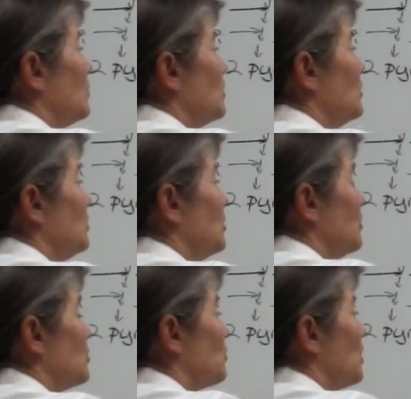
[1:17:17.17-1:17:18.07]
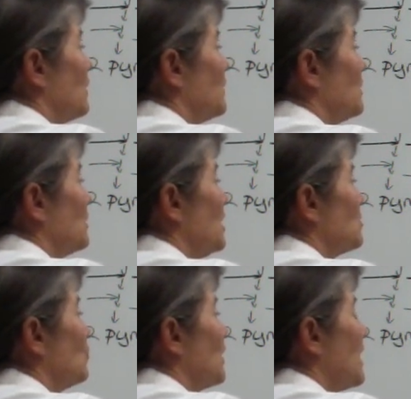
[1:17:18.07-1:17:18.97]
per glucose profit. Okay,
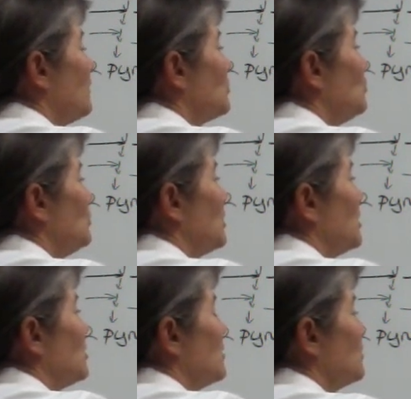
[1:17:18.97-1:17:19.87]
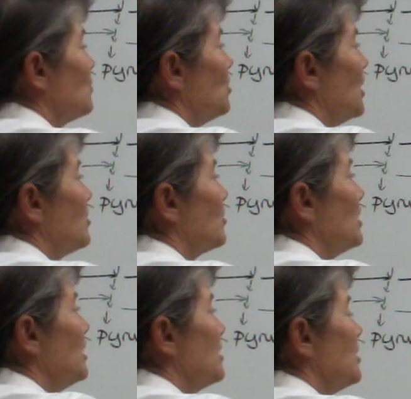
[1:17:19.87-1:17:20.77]
so we have to hold on to those. You guys are
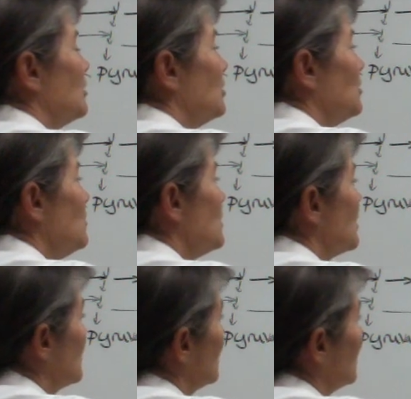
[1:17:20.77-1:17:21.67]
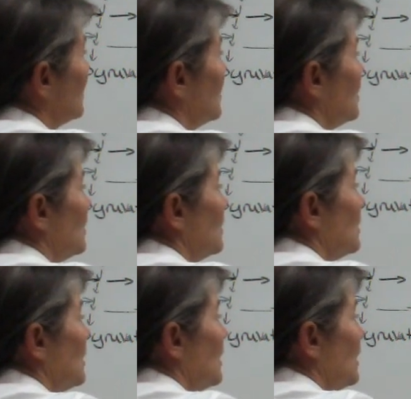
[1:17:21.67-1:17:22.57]
easy to lose.
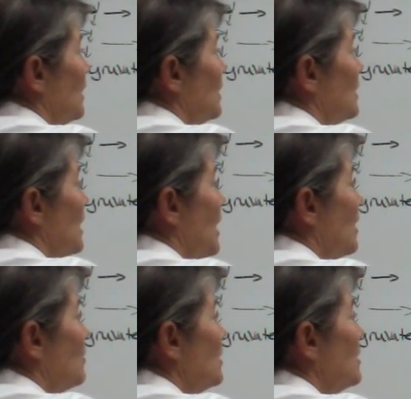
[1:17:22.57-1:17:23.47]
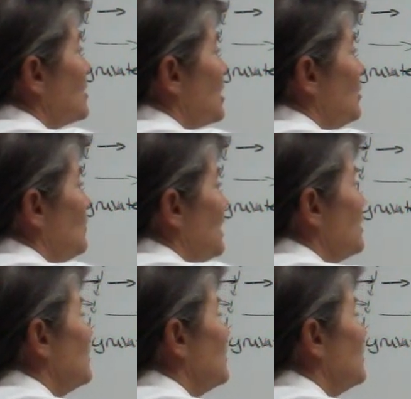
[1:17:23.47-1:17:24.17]
And how did the cell make